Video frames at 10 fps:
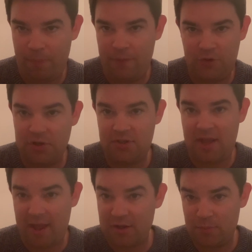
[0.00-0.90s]
just
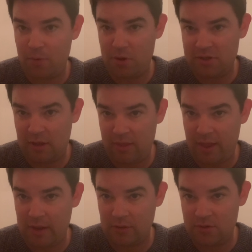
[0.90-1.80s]
exporting
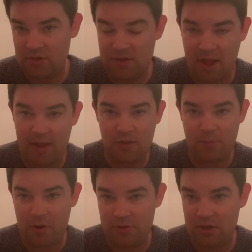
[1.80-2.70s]
things, just
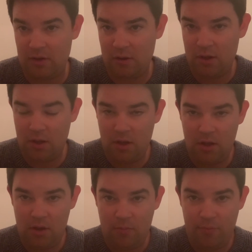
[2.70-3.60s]
exporting
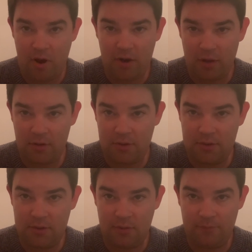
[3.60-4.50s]

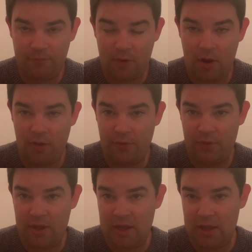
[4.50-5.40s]
products on
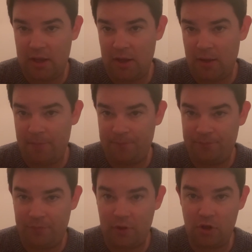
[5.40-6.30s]
the
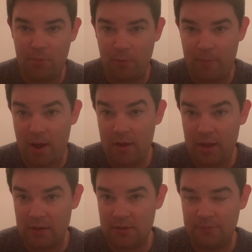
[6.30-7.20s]
global
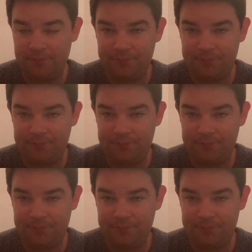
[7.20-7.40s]
market.